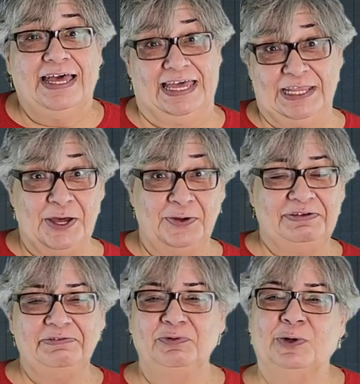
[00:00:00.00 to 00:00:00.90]
Hello
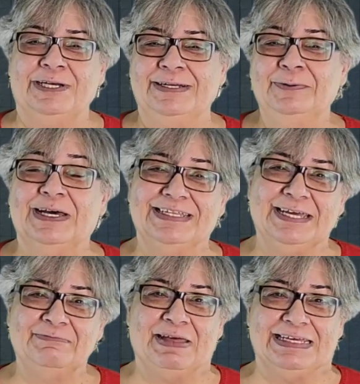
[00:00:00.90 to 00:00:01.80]
everyone,
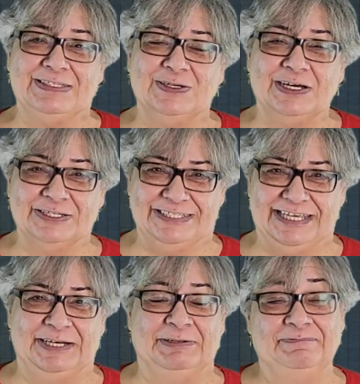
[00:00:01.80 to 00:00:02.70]
welcome back to our
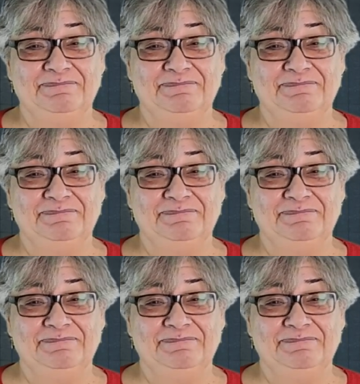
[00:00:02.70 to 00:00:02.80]
channel.